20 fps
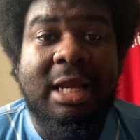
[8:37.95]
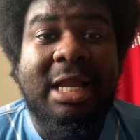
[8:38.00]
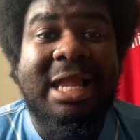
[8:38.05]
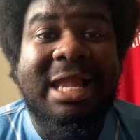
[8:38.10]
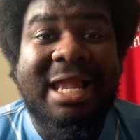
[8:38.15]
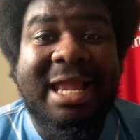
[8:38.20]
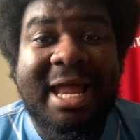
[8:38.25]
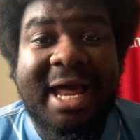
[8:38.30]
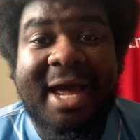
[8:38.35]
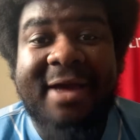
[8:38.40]

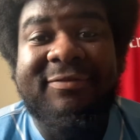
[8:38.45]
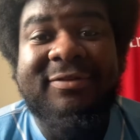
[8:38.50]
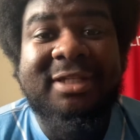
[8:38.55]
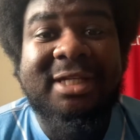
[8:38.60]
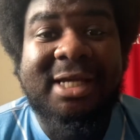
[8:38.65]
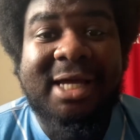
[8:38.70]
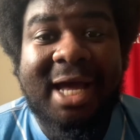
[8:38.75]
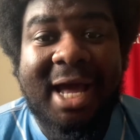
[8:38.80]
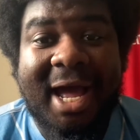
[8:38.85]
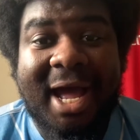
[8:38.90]

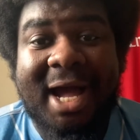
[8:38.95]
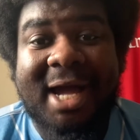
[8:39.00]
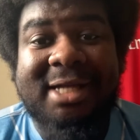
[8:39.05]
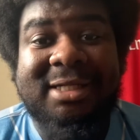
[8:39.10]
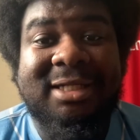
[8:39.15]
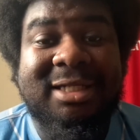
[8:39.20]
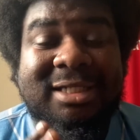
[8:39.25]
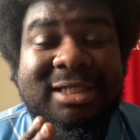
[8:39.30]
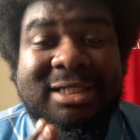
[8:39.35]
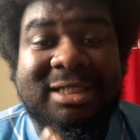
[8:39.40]

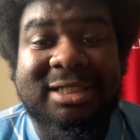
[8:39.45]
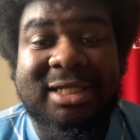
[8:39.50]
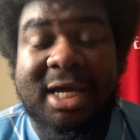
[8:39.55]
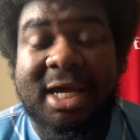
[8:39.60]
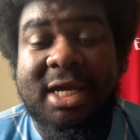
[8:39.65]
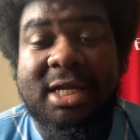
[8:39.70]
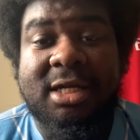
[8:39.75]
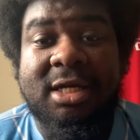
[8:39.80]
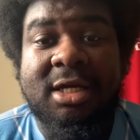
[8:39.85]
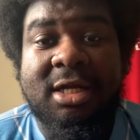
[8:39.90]
left-hand
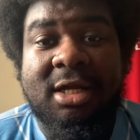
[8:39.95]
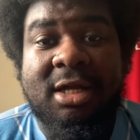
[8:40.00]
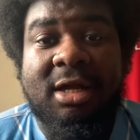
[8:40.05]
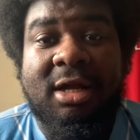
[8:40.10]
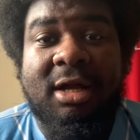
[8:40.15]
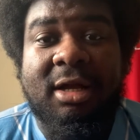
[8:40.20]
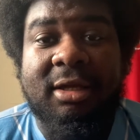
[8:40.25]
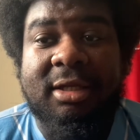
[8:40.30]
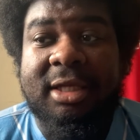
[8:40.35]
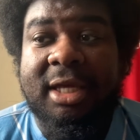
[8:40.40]
side.
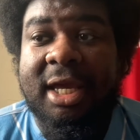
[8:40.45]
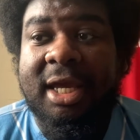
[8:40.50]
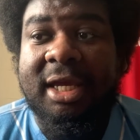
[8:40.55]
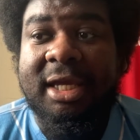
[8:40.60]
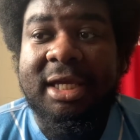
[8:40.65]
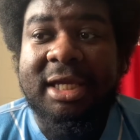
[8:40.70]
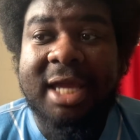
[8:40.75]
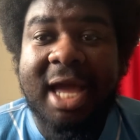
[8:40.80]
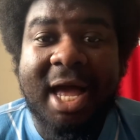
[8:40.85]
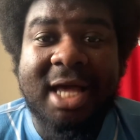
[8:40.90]
Okay,
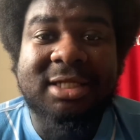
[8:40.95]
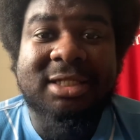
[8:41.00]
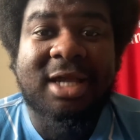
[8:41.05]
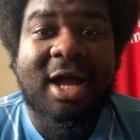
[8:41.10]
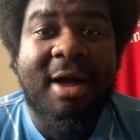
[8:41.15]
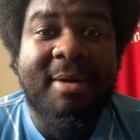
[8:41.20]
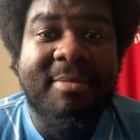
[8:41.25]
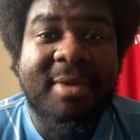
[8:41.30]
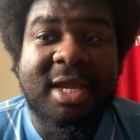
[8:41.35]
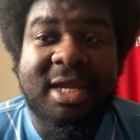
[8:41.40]
he has
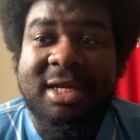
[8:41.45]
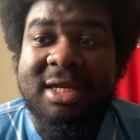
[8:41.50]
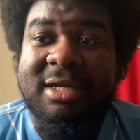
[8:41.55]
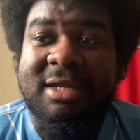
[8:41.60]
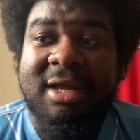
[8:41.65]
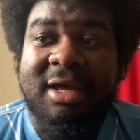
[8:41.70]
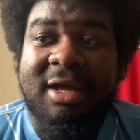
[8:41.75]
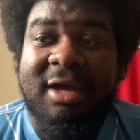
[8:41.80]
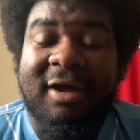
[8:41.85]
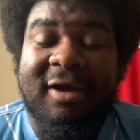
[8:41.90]
come in
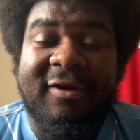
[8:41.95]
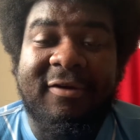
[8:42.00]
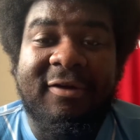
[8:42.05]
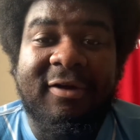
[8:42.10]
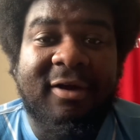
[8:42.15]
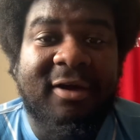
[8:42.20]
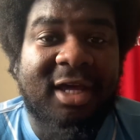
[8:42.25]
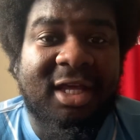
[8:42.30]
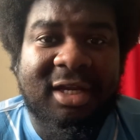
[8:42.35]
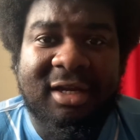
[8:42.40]

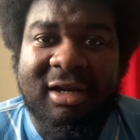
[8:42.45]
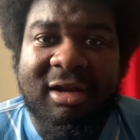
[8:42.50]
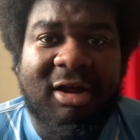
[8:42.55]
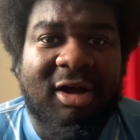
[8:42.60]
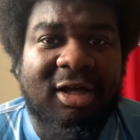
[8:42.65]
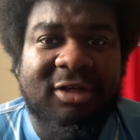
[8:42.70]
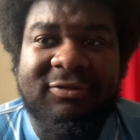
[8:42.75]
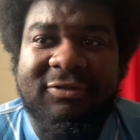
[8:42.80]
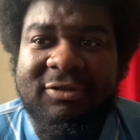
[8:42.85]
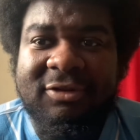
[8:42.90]
the
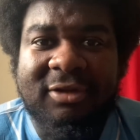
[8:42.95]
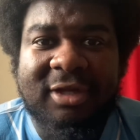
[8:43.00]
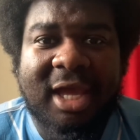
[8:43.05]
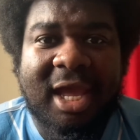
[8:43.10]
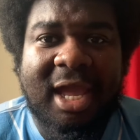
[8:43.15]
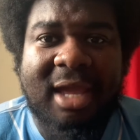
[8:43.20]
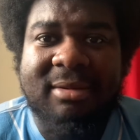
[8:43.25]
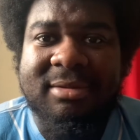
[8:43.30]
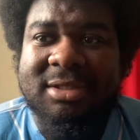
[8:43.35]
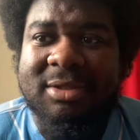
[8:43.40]
last few
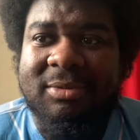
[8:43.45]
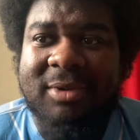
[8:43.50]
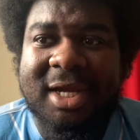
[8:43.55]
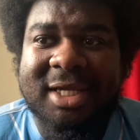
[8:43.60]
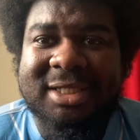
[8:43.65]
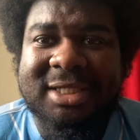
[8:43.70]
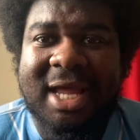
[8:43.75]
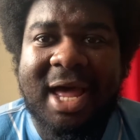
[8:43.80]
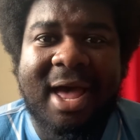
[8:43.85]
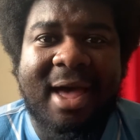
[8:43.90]
games.
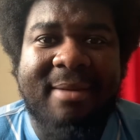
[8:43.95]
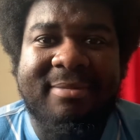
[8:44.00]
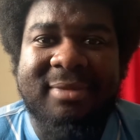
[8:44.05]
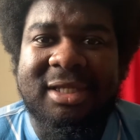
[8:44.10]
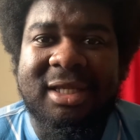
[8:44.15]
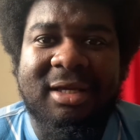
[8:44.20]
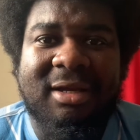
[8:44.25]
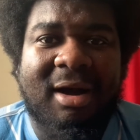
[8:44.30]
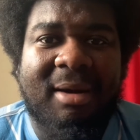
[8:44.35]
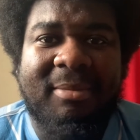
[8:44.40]
West Ham, he
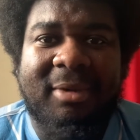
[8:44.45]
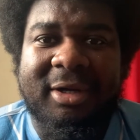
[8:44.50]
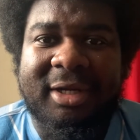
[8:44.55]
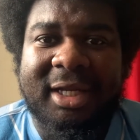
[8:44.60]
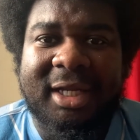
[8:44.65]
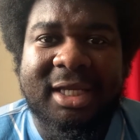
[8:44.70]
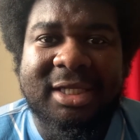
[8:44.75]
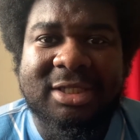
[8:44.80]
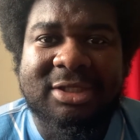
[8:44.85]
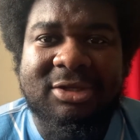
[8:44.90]
did come on
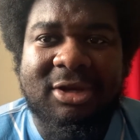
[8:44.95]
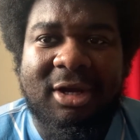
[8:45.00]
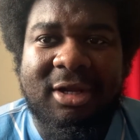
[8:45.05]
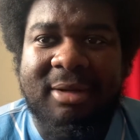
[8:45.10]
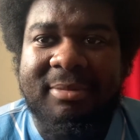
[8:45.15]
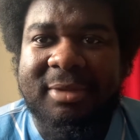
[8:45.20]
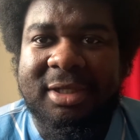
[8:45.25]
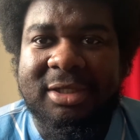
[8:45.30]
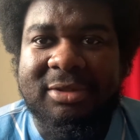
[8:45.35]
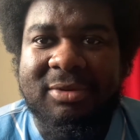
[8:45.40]
against
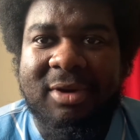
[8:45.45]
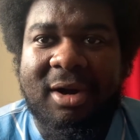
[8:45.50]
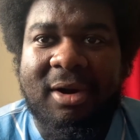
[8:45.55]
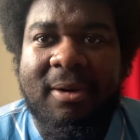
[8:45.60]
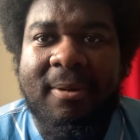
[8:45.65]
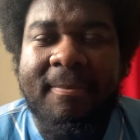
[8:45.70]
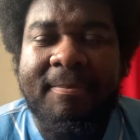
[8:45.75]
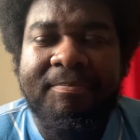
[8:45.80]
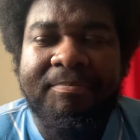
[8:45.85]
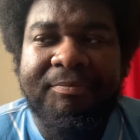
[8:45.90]
Tottenham as
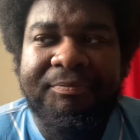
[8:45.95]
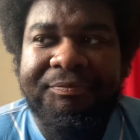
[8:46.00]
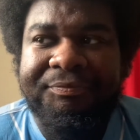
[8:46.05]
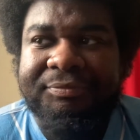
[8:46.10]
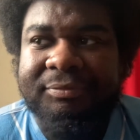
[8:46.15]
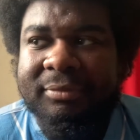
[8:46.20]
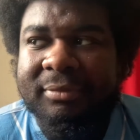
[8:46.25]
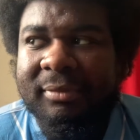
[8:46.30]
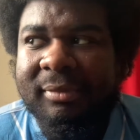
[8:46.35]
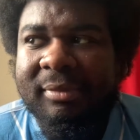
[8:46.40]
well.
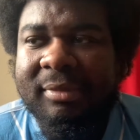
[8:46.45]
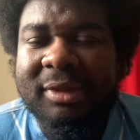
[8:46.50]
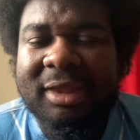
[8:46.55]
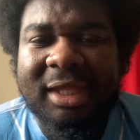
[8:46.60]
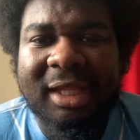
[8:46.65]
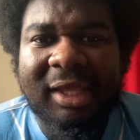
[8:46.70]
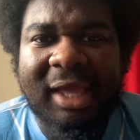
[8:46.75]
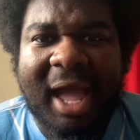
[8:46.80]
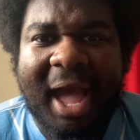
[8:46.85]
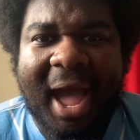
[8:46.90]

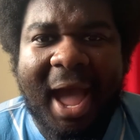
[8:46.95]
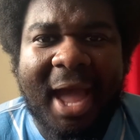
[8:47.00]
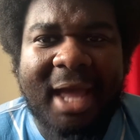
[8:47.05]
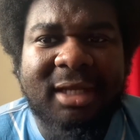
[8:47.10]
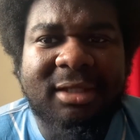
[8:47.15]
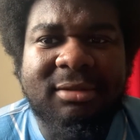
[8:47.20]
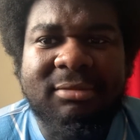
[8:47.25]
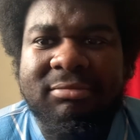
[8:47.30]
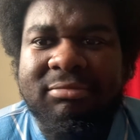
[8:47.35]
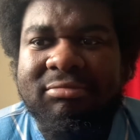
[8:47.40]

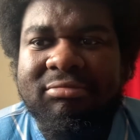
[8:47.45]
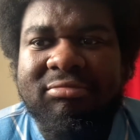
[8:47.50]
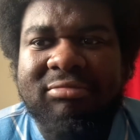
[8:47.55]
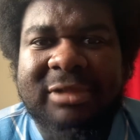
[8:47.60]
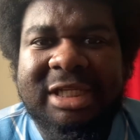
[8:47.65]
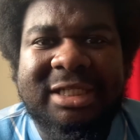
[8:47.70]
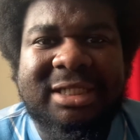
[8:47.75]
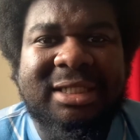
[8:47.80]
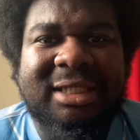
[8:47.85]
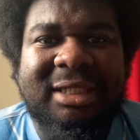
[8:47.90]
And
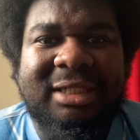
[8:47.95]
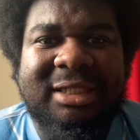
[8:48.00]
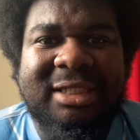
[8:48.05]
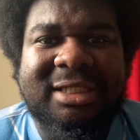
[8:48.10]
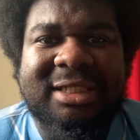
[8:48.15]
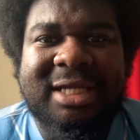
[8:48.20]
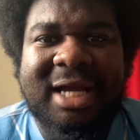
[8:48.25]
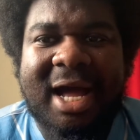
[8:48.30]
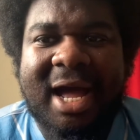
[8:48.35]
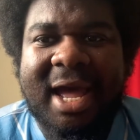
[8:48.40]
listen, this
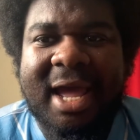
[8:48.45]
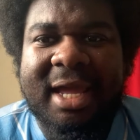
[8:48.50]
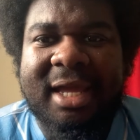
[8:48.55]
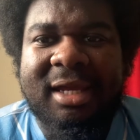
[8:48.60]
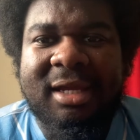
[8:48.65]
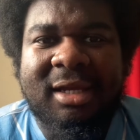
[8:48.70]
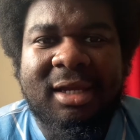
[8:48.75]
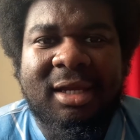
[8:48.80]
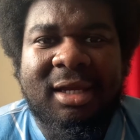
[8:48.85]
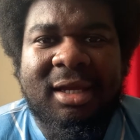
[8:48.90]
guy
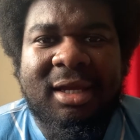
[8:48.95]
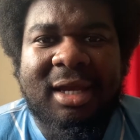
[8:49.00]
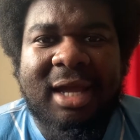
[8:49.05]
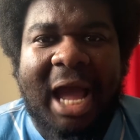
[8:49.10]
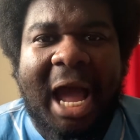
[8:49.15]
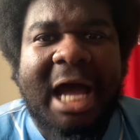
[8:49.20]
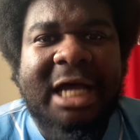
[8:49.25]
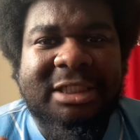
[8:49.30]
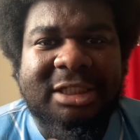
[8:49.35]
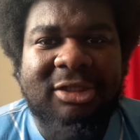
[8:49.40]

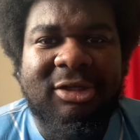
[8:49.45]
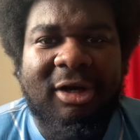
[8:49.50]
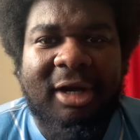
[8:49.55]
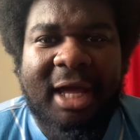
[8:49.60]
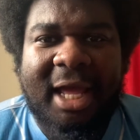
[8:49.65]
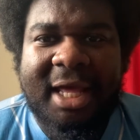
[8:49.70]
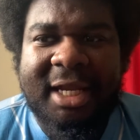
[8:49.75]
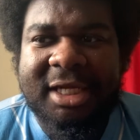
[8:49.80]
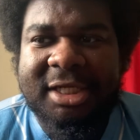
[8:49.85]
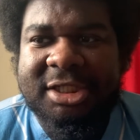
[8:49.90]
has a lot
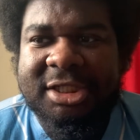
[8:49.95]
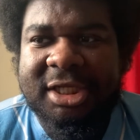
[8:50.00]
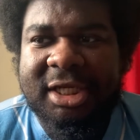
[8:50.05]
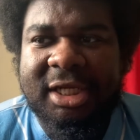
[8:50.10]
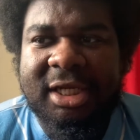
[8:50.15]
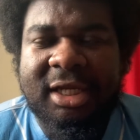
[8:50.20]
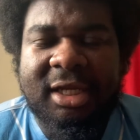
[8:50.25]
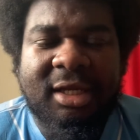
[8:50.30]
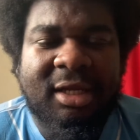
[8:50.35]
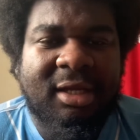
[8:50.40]
of energy.